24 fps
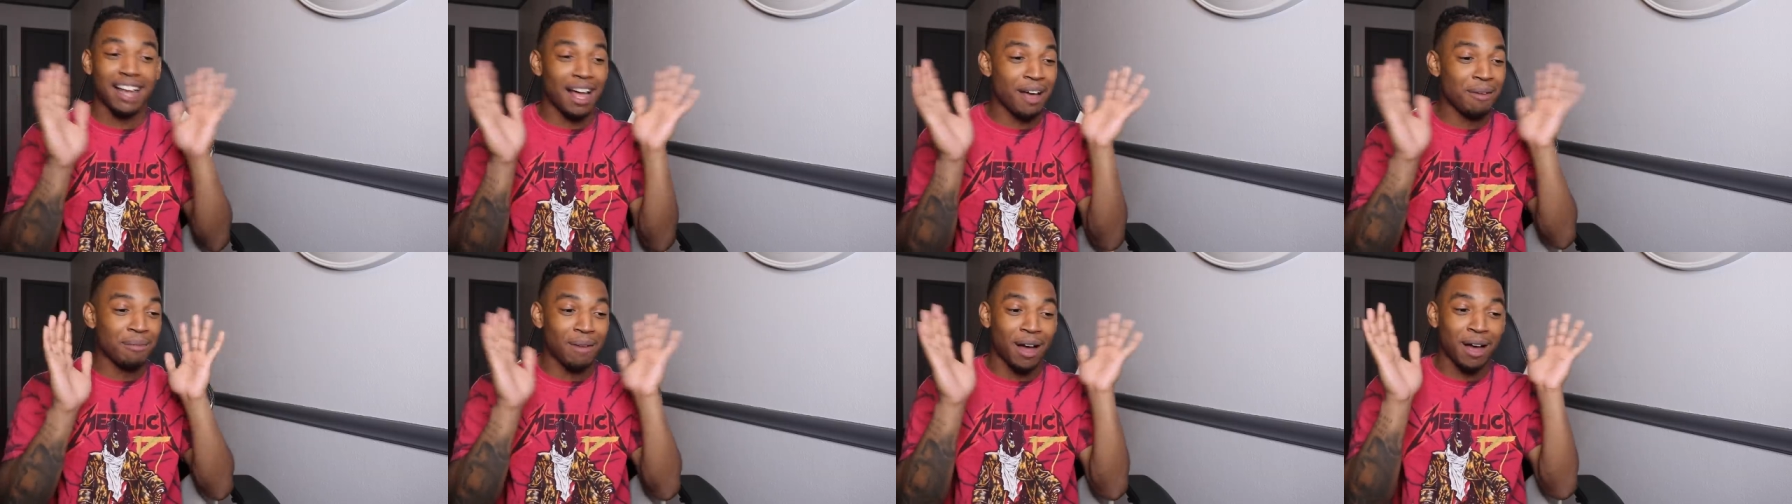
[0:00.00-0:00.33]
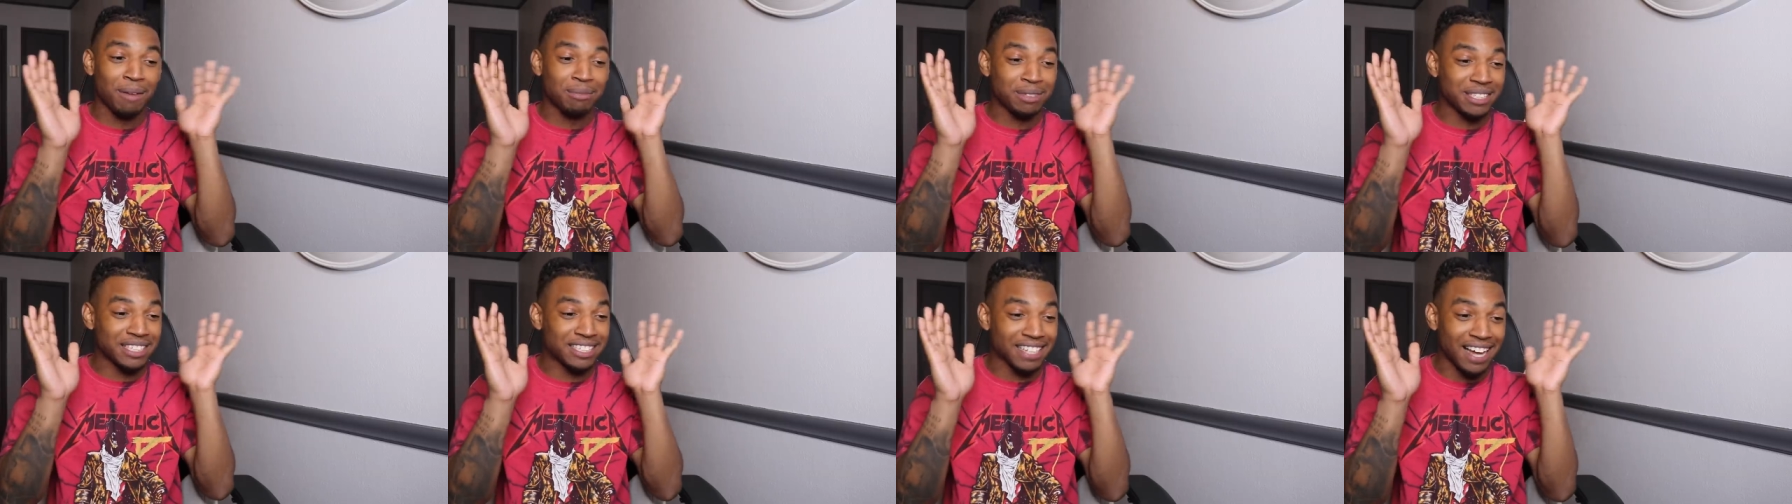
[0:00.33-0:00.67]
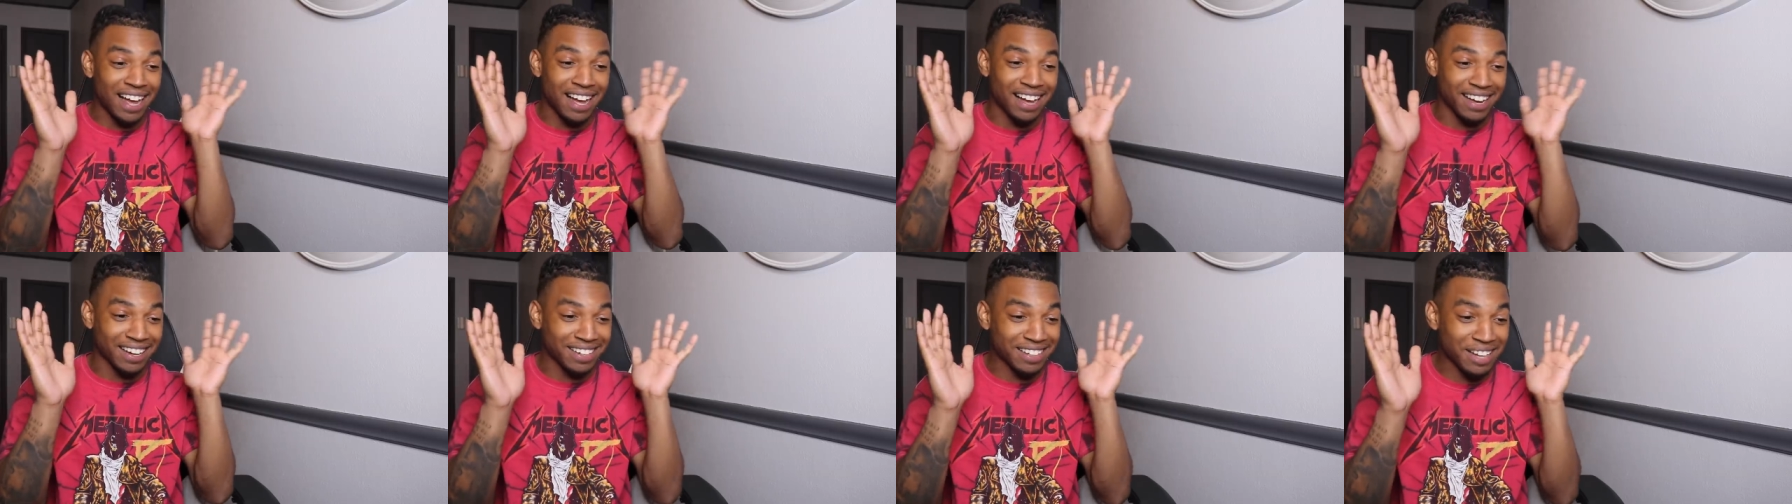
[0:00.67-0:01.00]
I'm
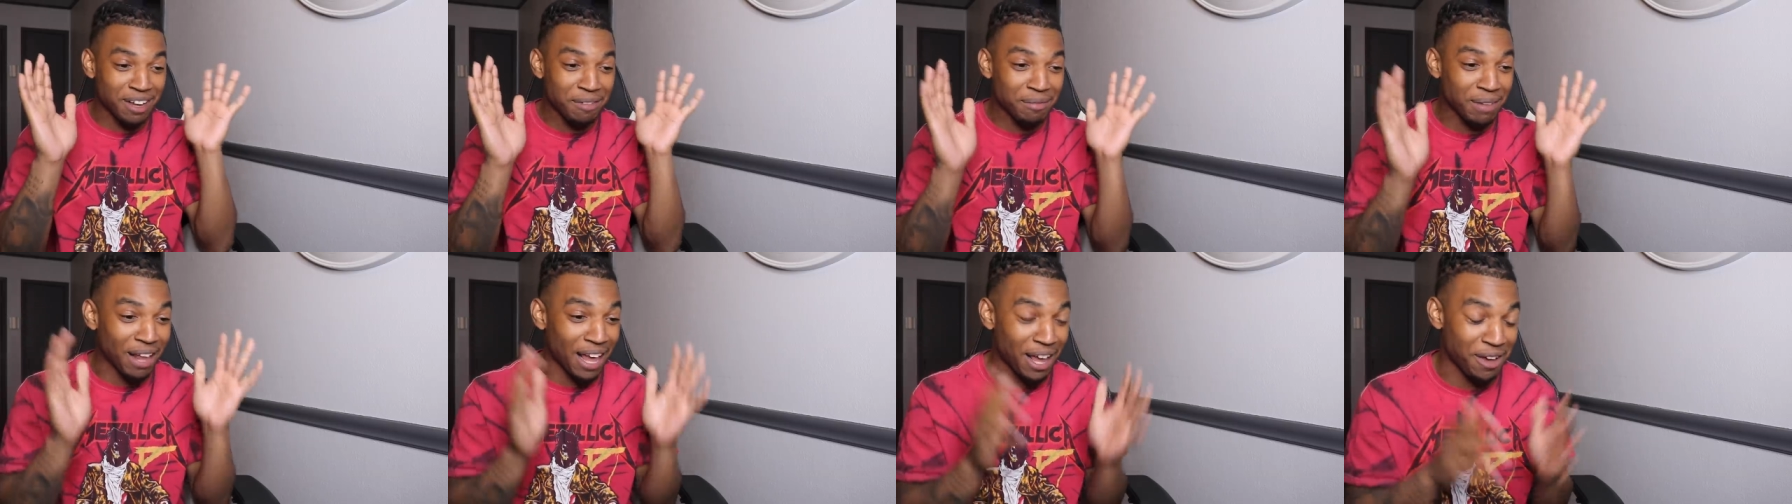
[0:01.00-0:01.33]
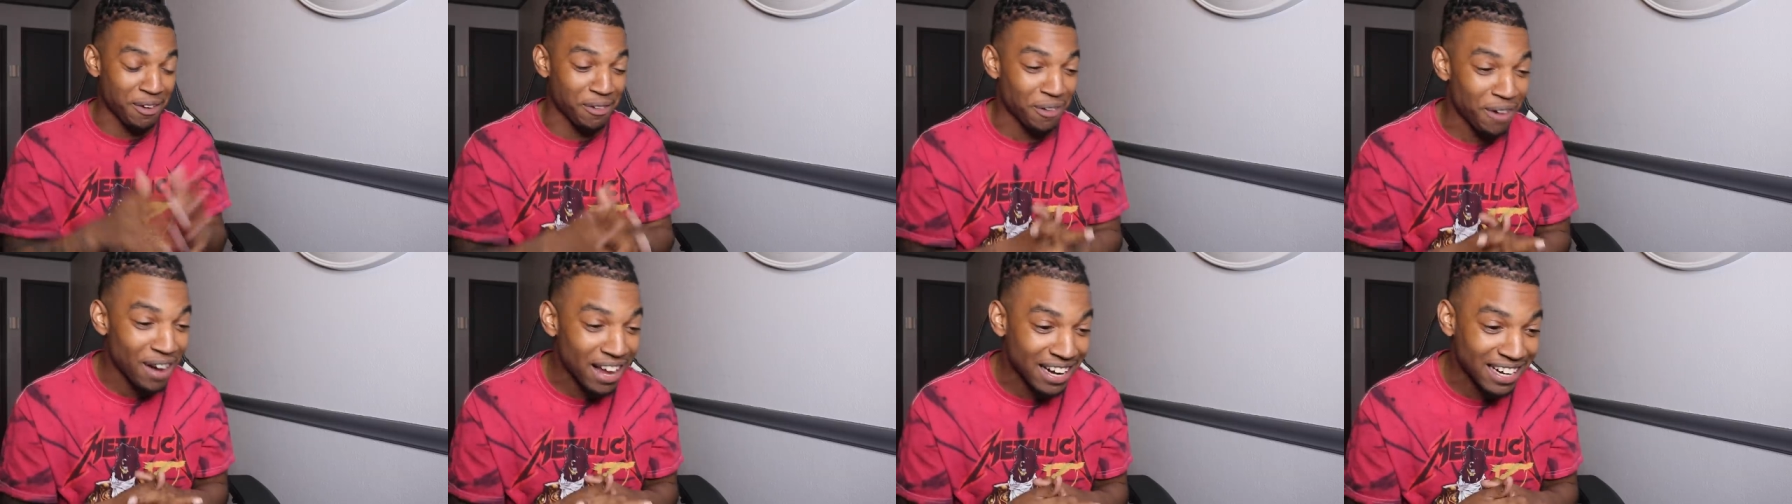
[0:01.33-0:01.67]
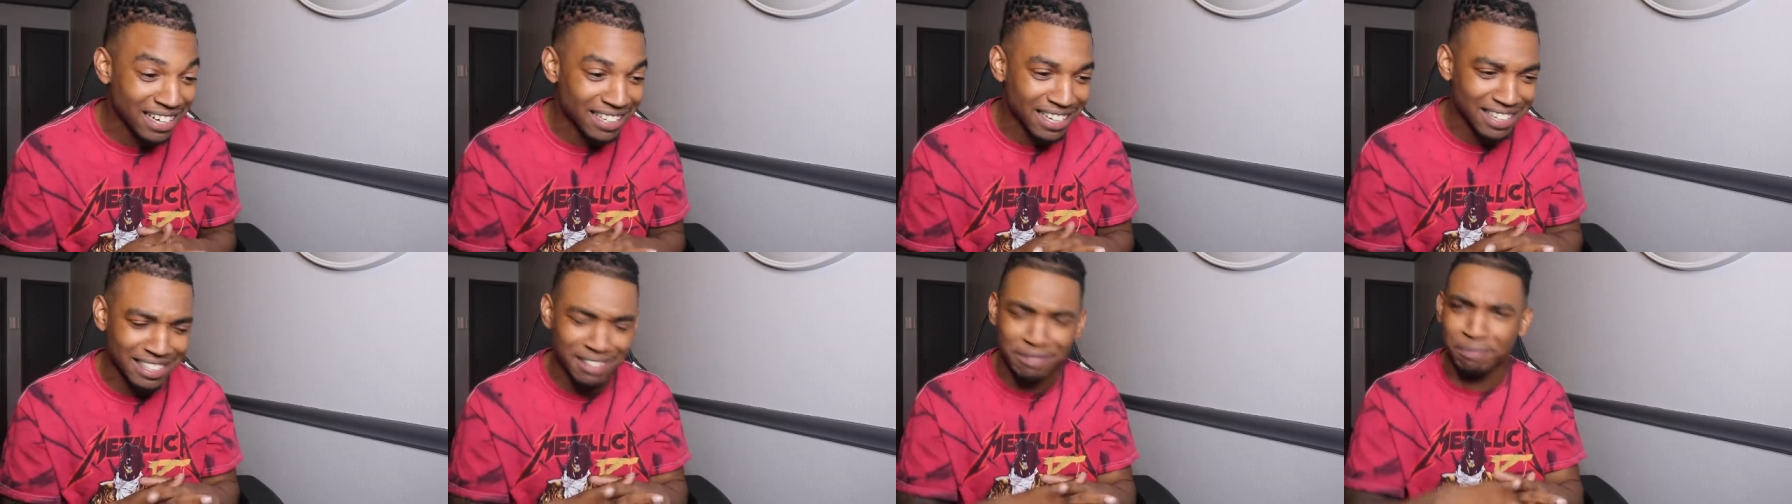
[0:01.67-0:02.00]
shocked. I'm like, what?